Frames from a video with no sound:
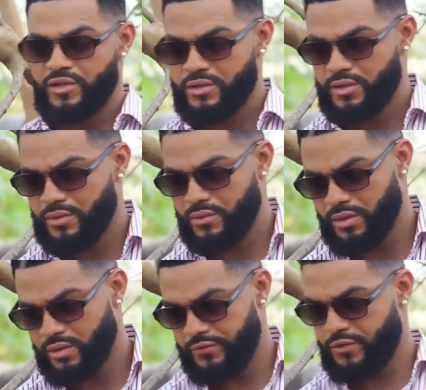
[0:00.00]

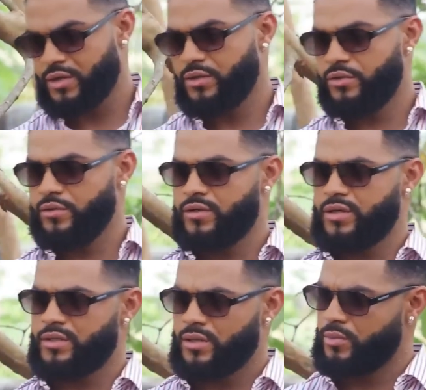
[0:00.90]
Interesting. Well, if you
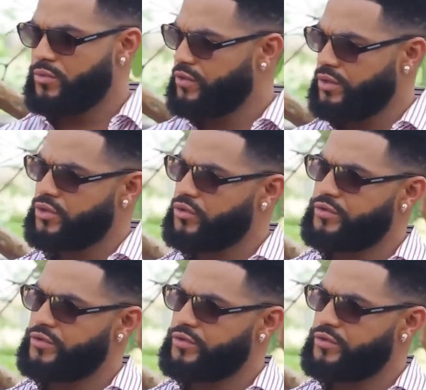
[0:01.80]
can do that, I'll be